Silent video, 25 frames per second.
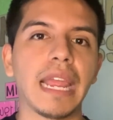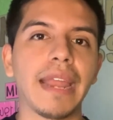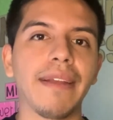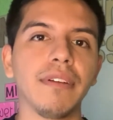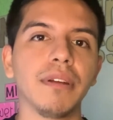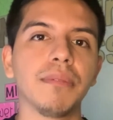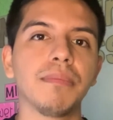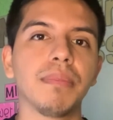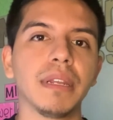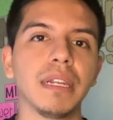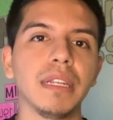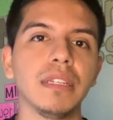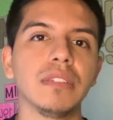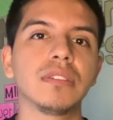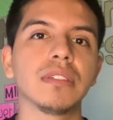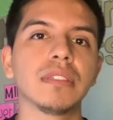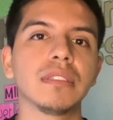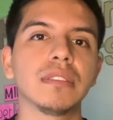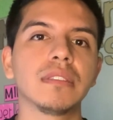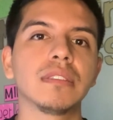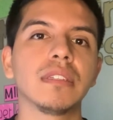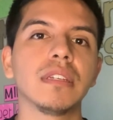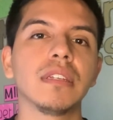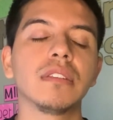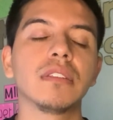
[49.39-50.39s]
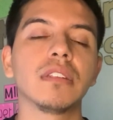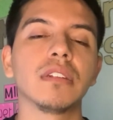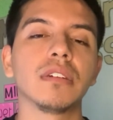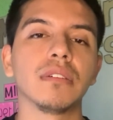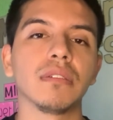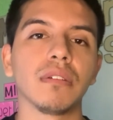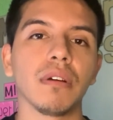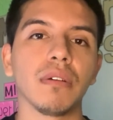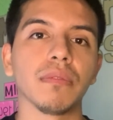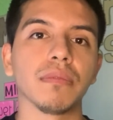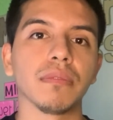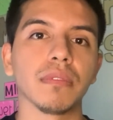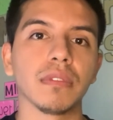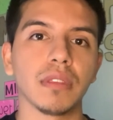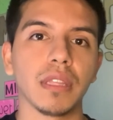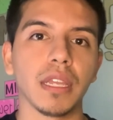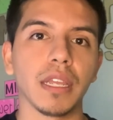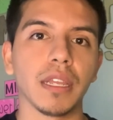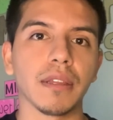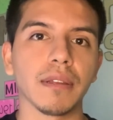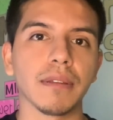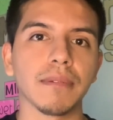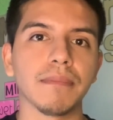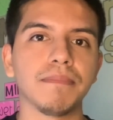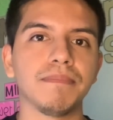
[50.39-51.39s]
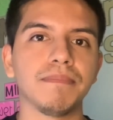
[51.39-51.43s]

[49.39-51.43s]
everybody just did their own thing.